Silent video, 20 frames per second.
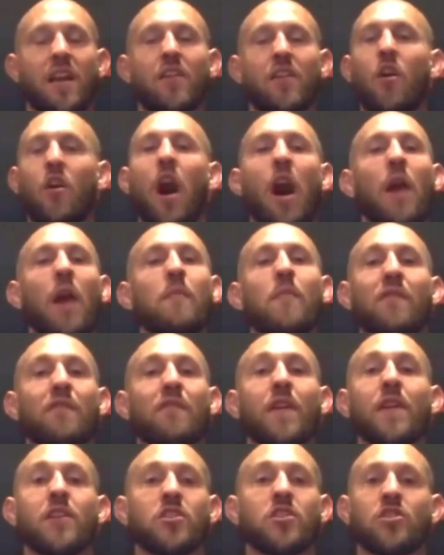You know, I'm a
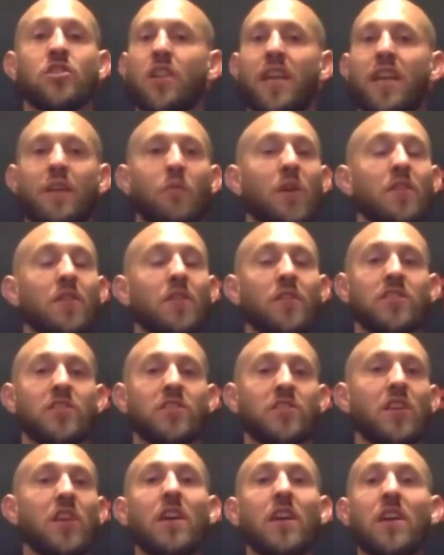finisher. Like whether
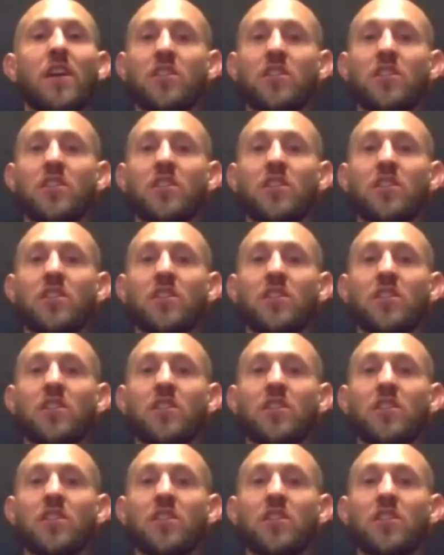it's